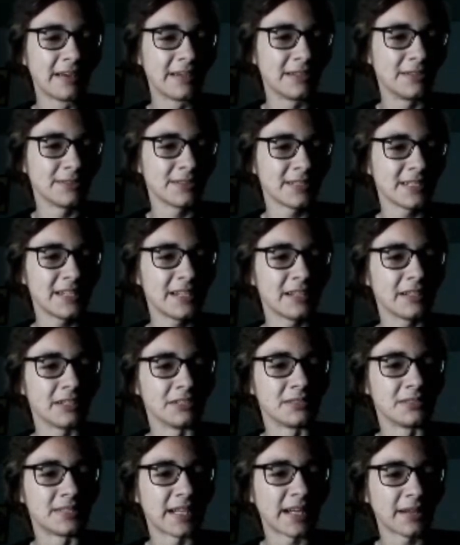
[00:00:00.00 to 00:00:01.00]
you see
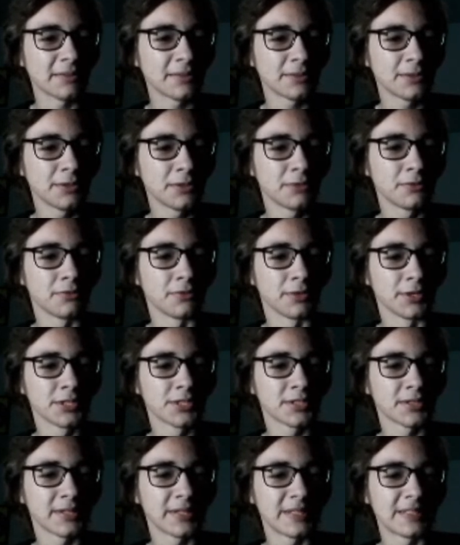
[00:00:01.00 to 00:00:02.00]
download
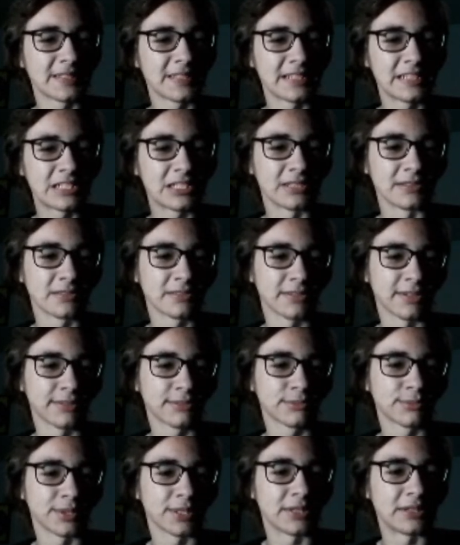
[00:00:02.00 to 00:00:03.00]
virtualization
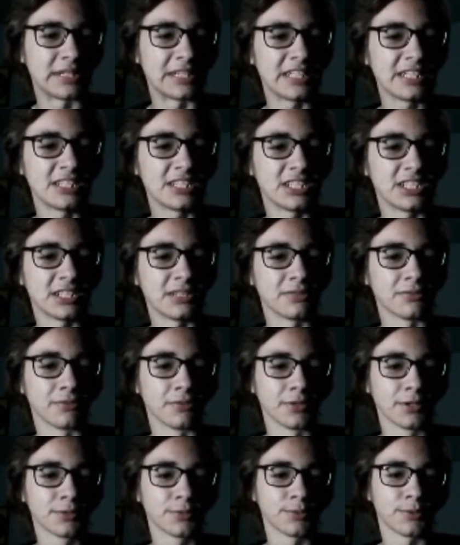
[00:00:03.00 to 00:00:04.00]
software, e.g.
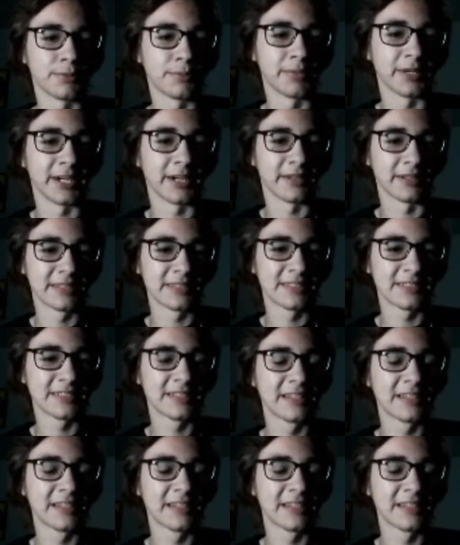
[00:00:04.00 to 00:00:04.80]
VirtualBox.